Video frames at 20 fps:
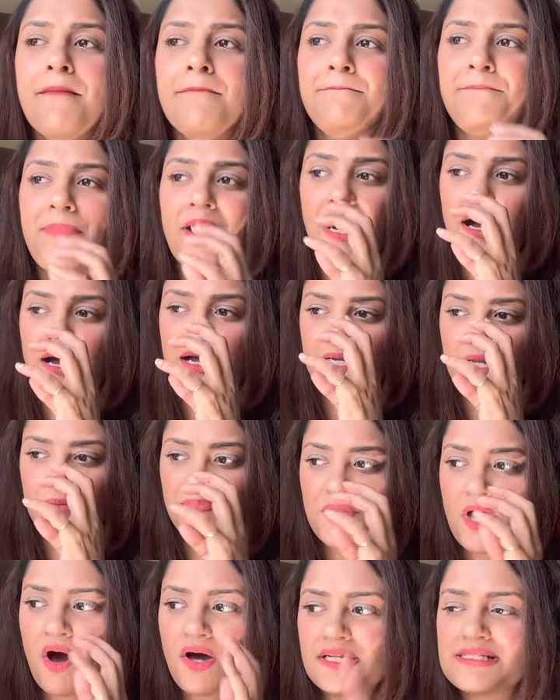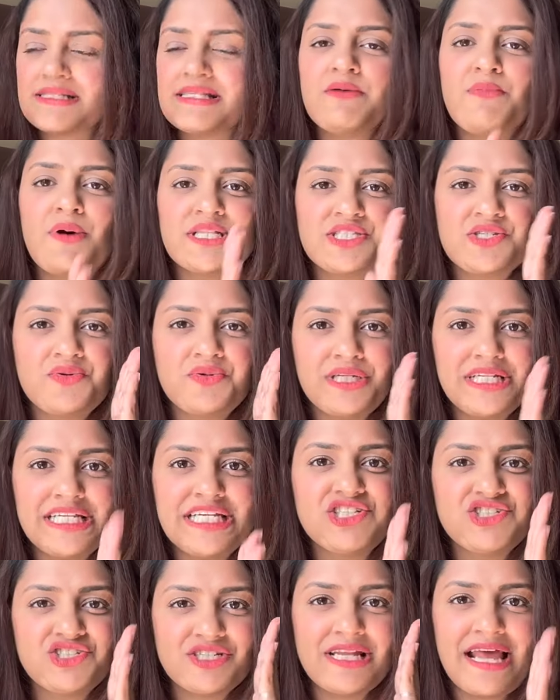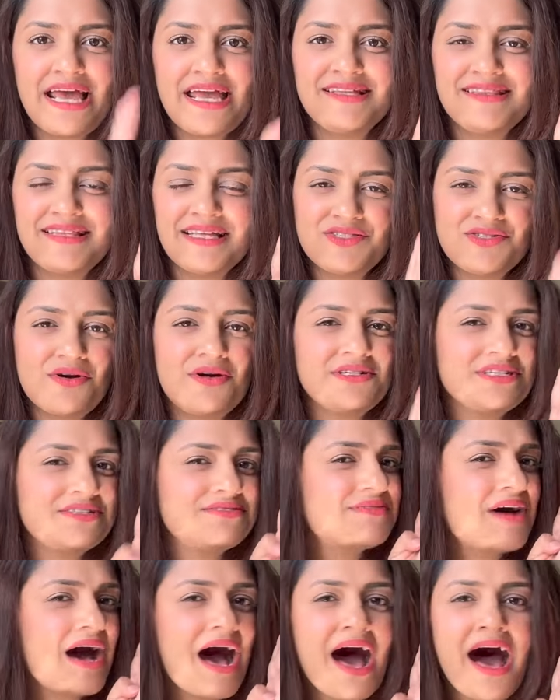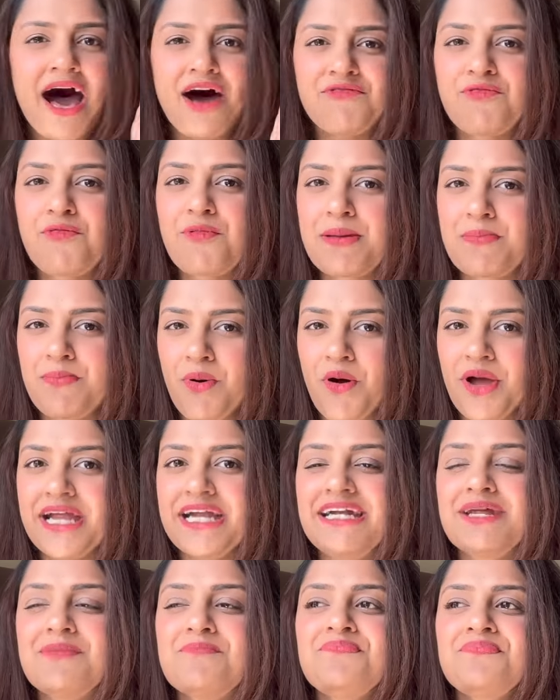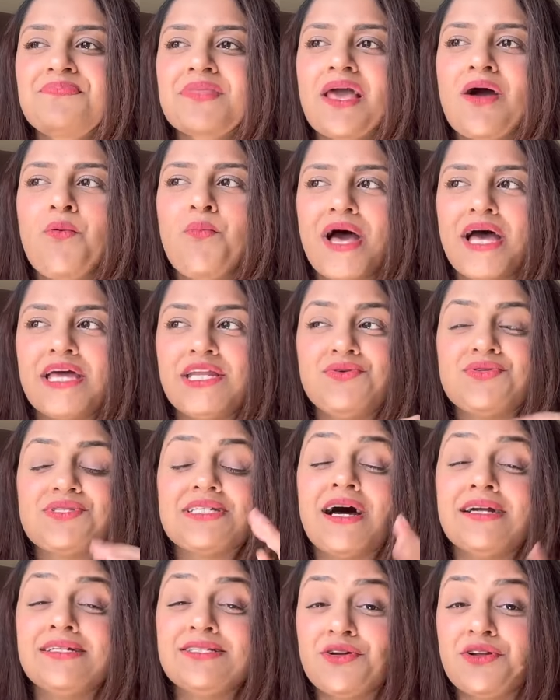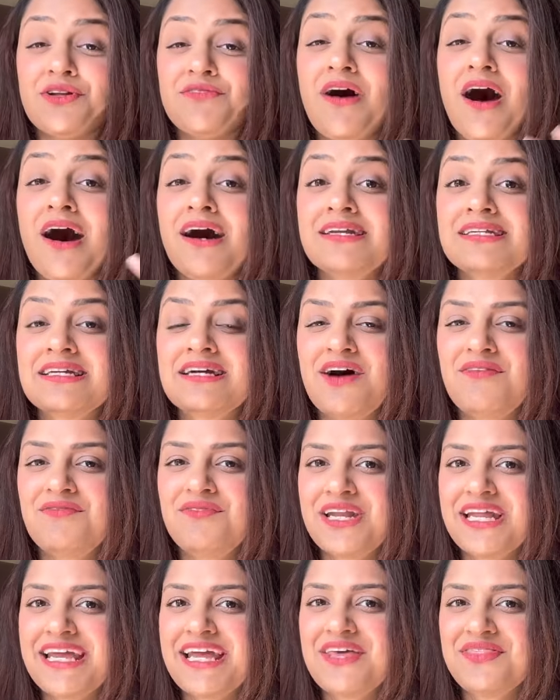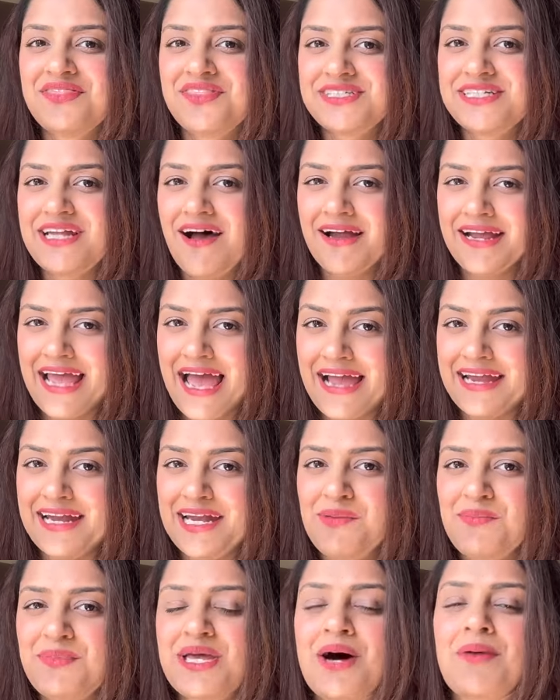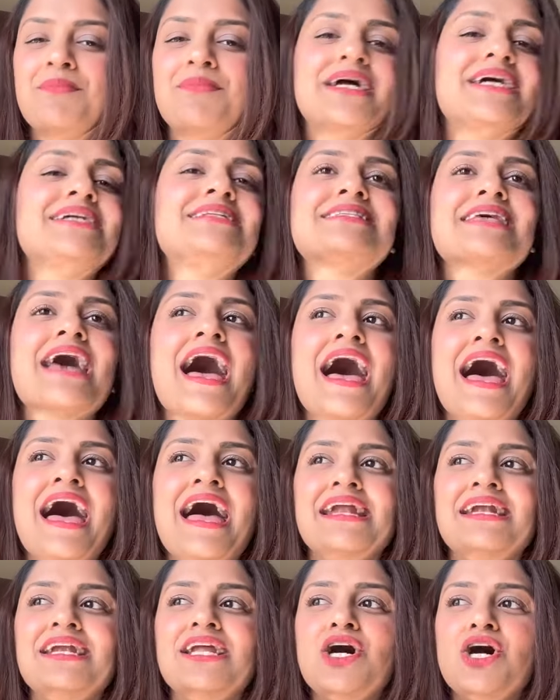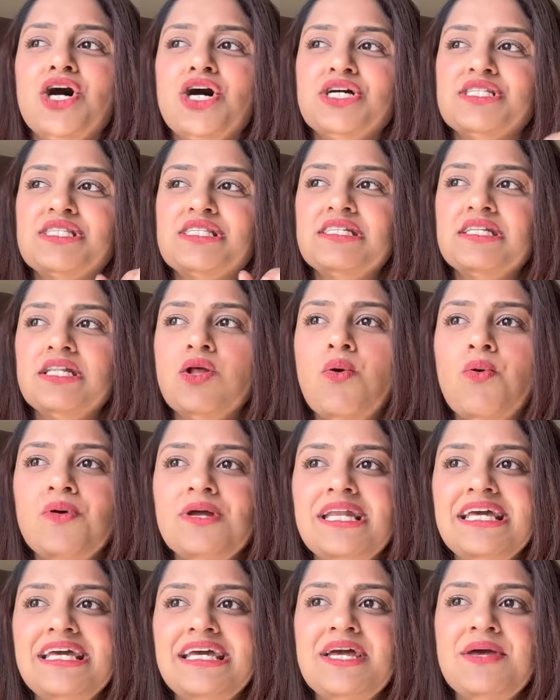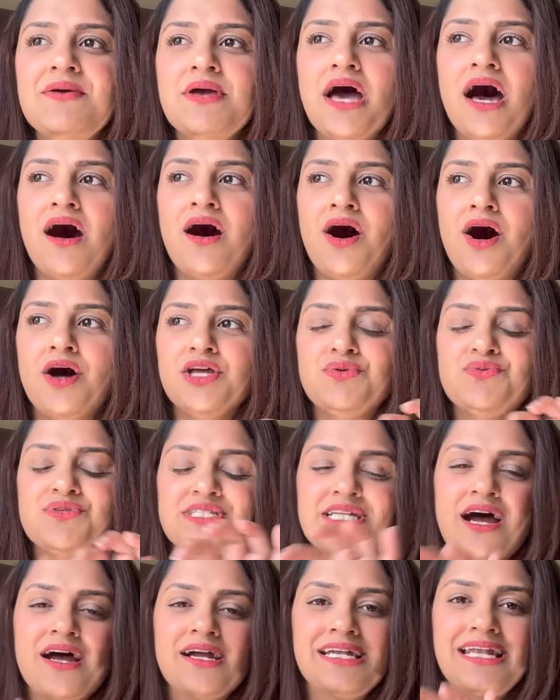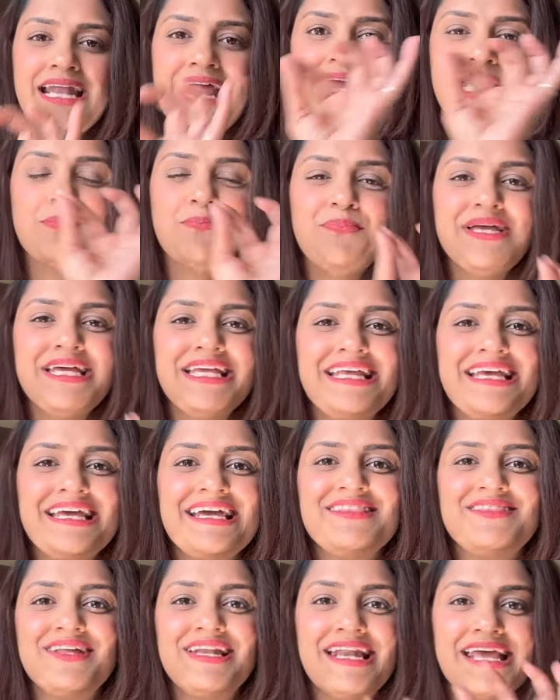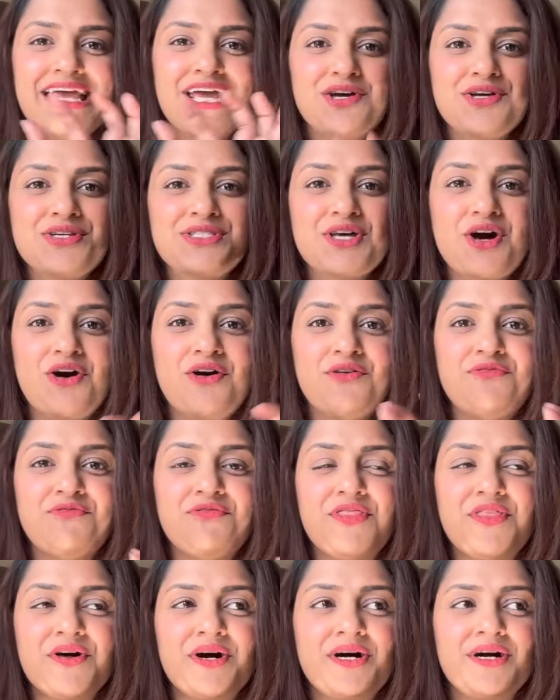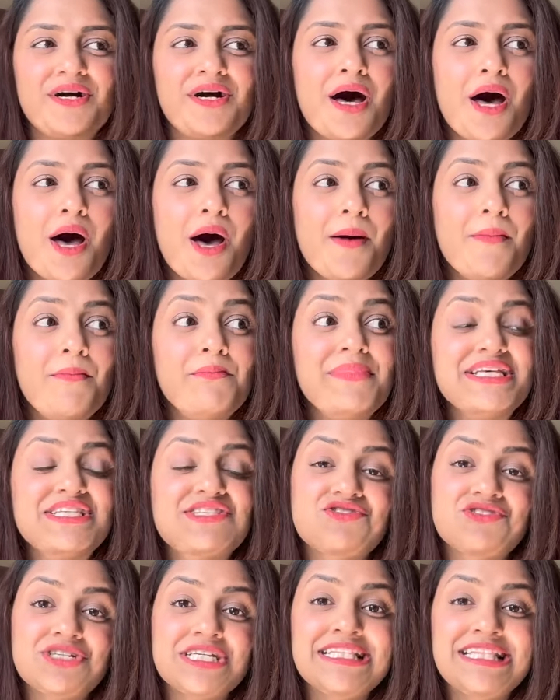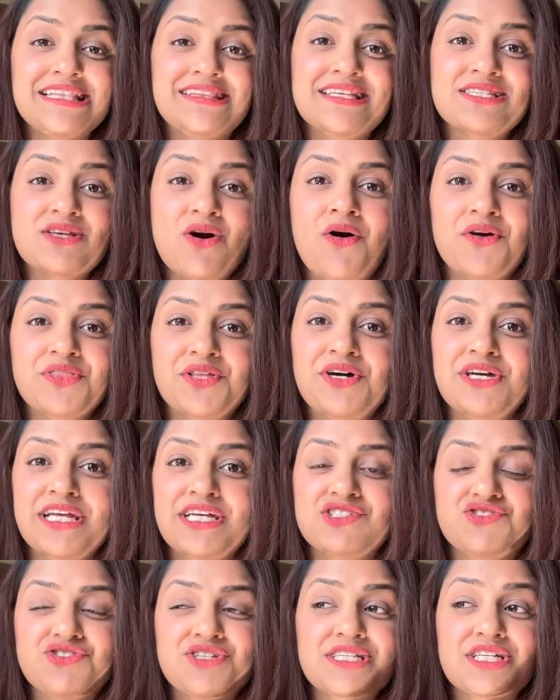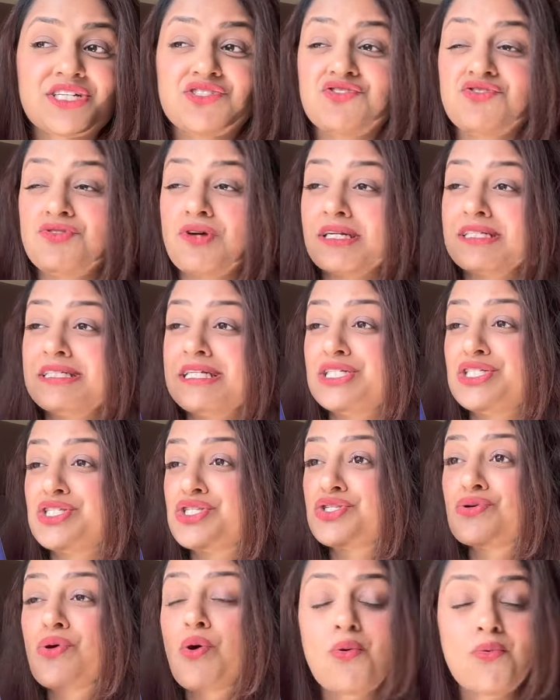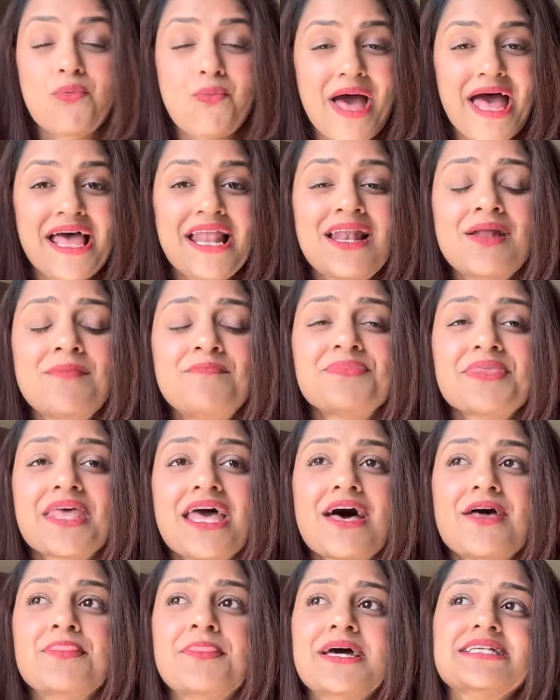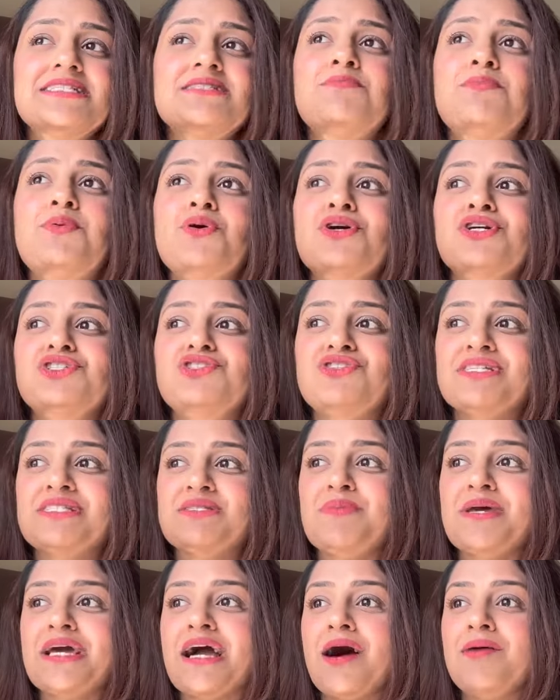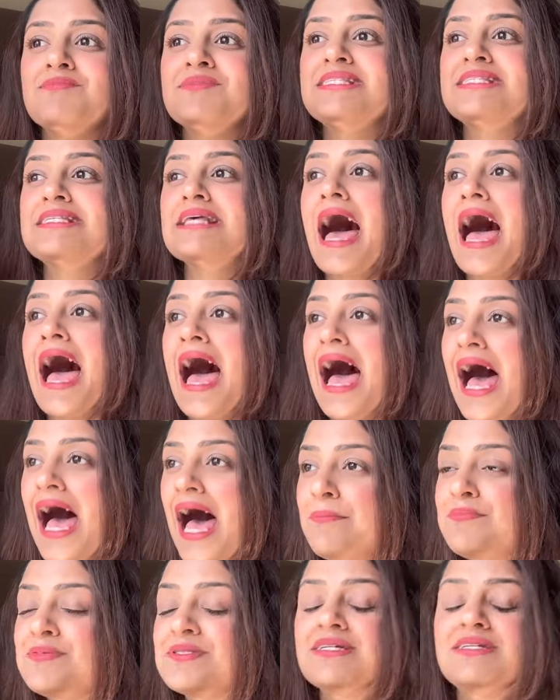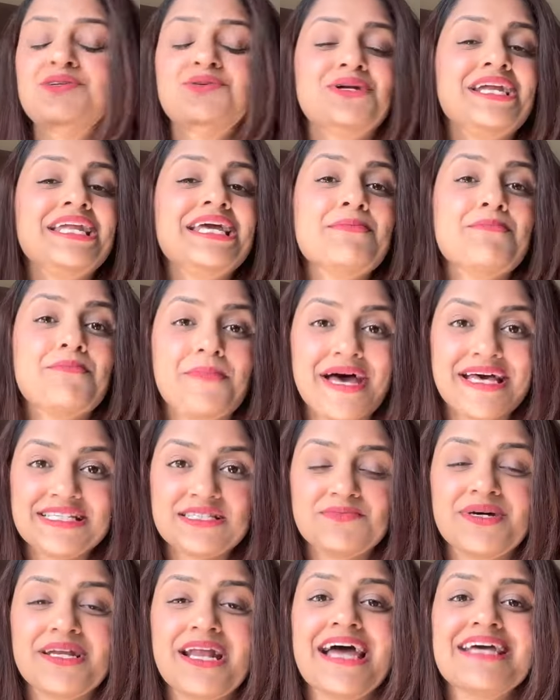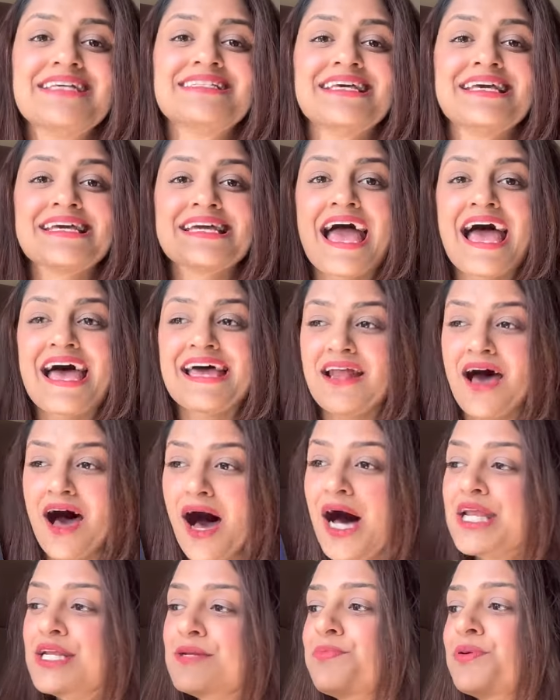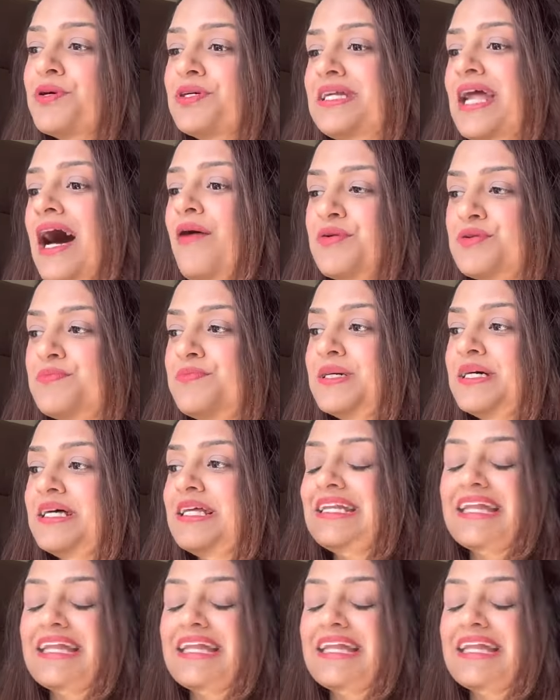But honestly, once you reach like that sort of halfway point where you start sort of uncovering the dark academia bits, and slowly you start like peeling the layers of the mystery that this author has just constructed so well, this book just becomes absolutely mesmerizing and unputdownable.